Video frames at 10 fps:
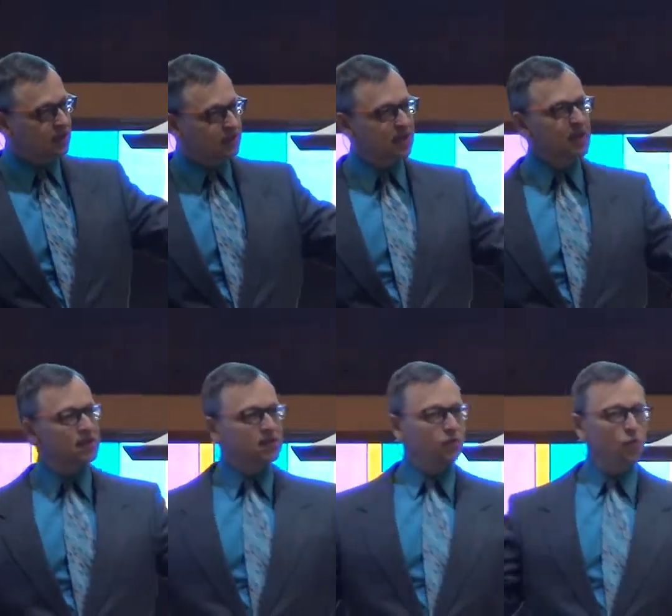that
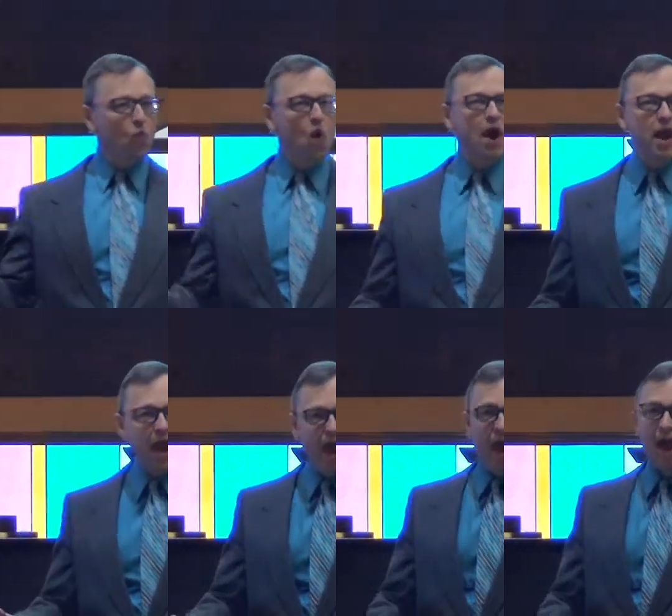says that
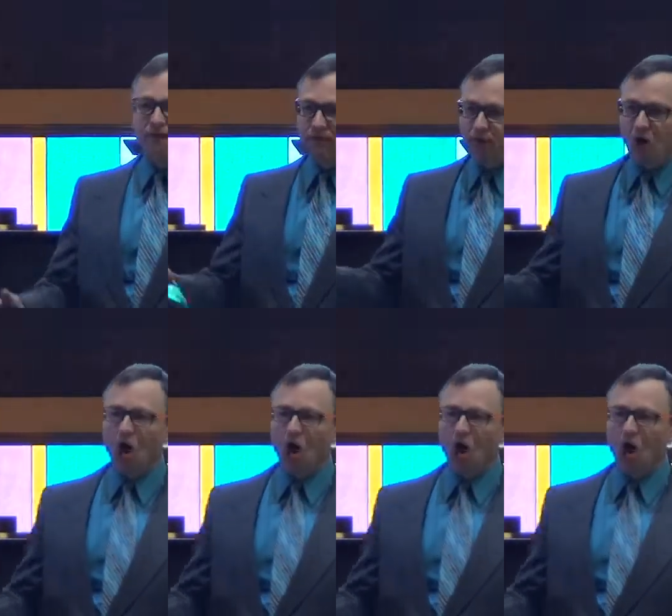1/2 of